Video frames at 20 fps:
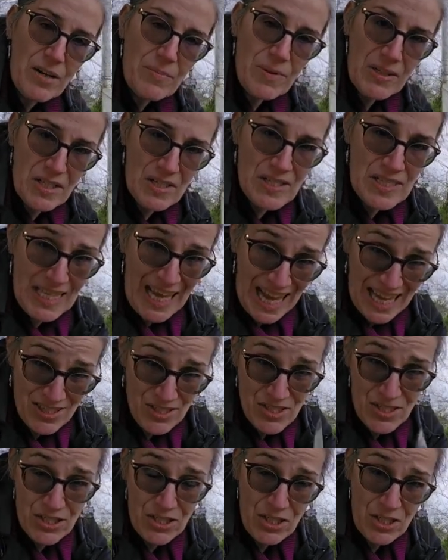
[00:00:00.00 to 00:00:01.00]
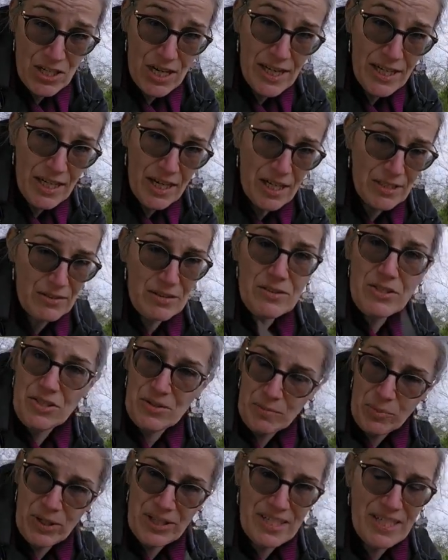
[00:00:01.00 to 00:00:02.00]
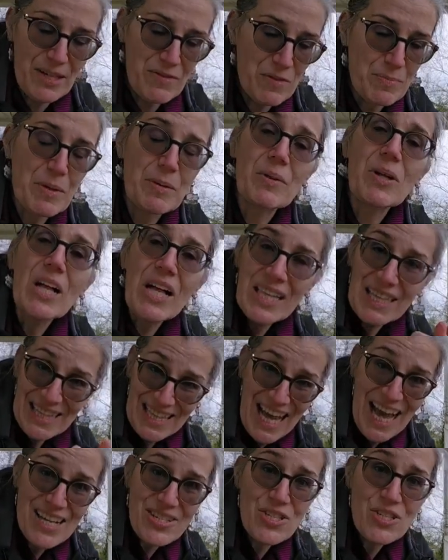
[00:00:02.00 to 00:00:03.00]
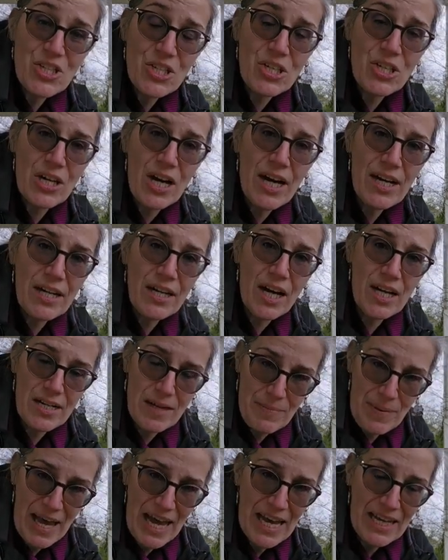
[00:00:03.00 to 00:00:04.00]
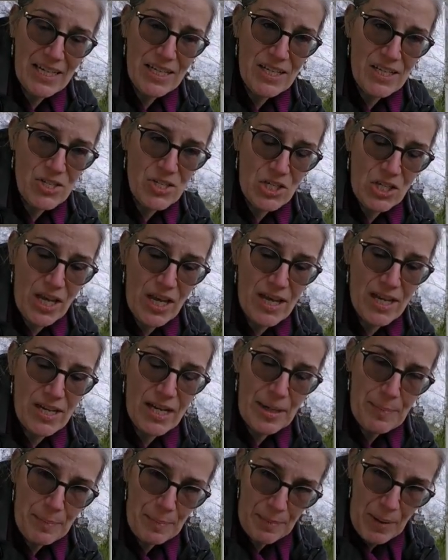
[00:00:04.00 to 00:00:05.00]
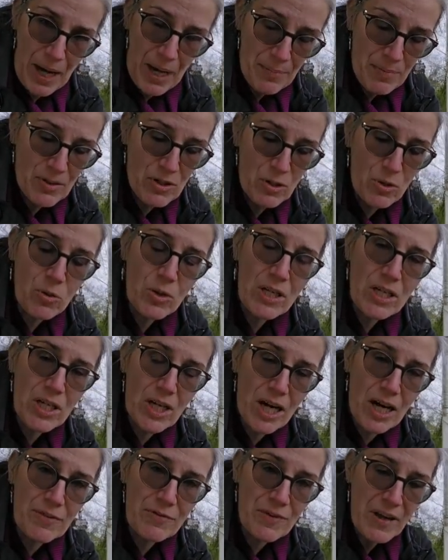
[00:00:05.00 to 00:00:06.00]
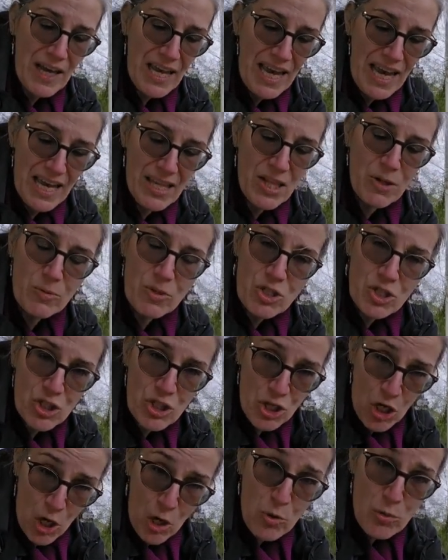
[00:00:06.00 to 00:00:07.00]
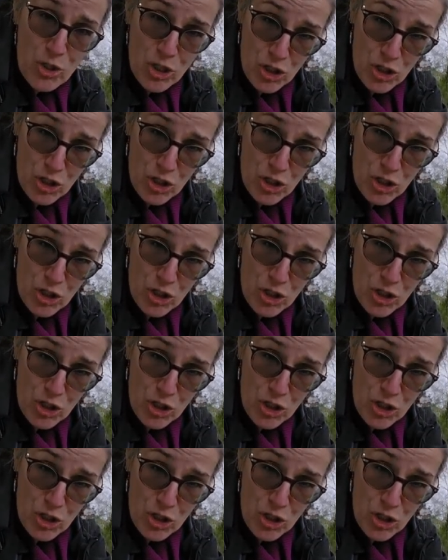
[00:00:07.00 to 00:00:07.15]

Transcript: Because last year I got, shouldn't point the knife at you. Last year I got a package and I popped the cork off and there was no